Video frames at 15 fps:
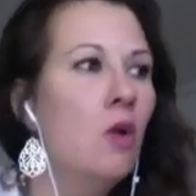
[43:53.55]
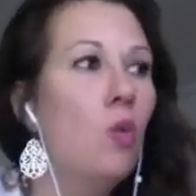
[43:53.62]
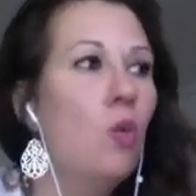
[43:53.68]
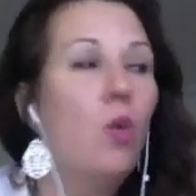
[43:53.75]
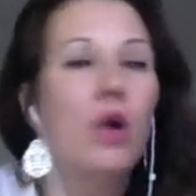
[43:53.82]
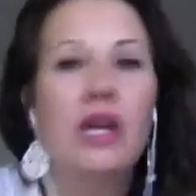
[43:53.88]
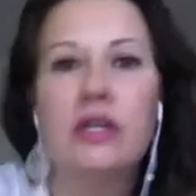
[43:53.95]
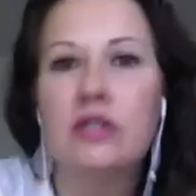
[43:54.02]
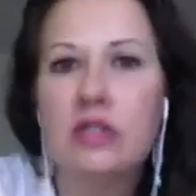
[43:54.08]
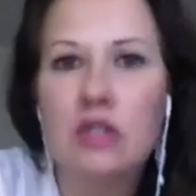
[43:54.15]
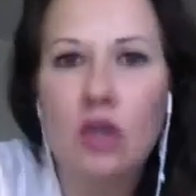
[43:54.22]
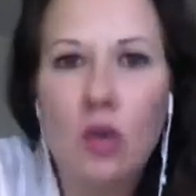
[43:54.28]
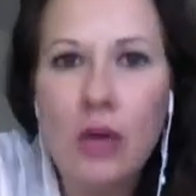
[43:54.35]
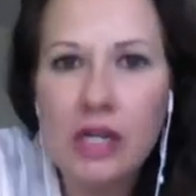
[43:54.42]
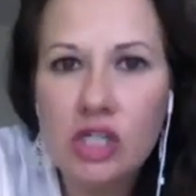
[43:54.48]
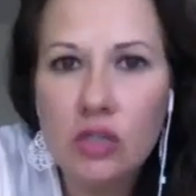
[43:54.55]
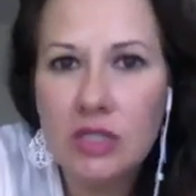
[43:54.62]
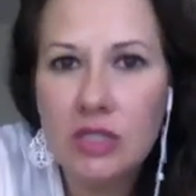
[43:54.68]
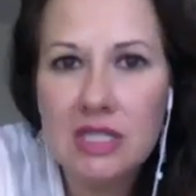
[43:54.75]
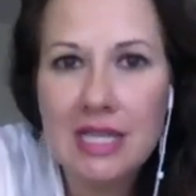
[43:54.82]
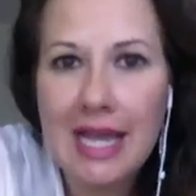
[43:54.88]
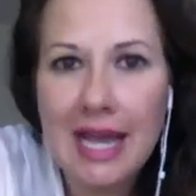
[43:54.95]
What is the question?
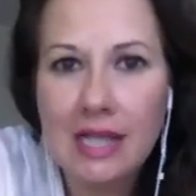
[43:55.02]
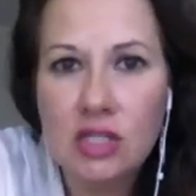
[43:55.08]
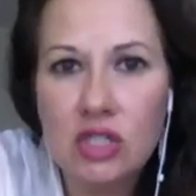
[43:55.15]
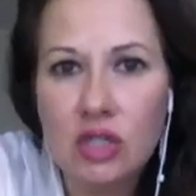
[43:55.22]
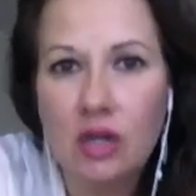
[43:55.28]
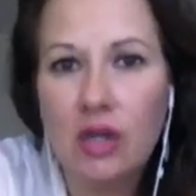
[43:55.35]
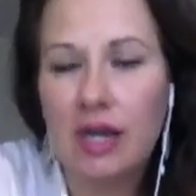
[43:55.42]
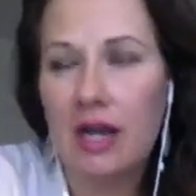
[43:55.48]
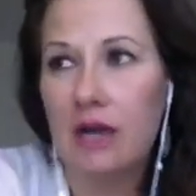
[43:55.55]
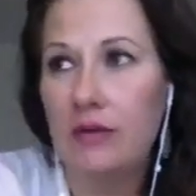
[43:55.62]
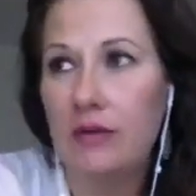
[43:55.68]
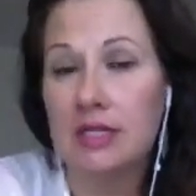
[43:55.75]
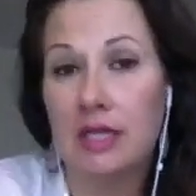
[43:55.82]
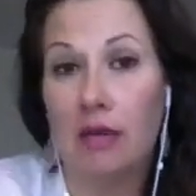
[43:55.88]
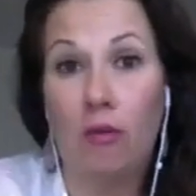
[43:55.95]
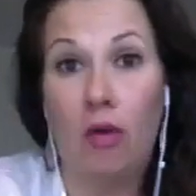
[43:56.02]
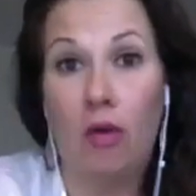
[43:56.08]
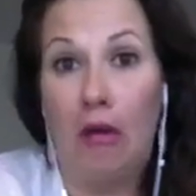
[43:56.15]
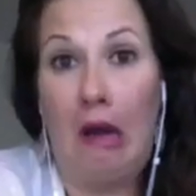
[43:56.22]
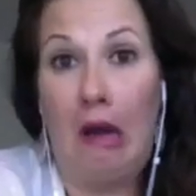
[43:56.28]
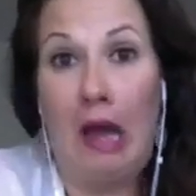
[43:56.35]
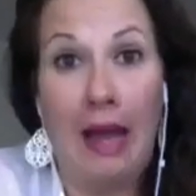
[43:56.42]
What's the answer? And I always say, well,
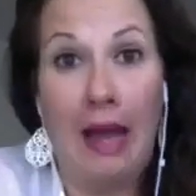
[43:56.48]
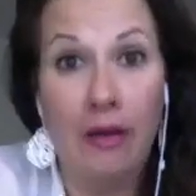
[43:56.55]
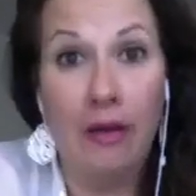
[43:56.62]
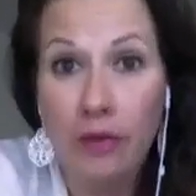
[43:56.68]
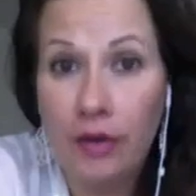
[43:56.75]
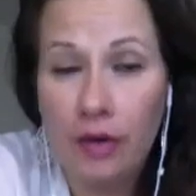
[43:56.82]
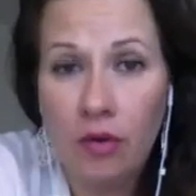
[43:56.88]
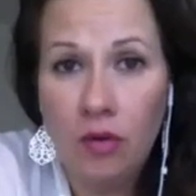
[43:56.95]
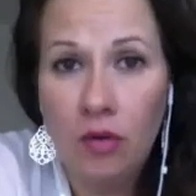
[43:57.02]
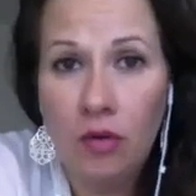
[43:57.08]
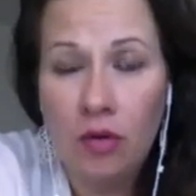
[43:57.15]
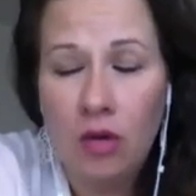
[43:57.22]
I don't know,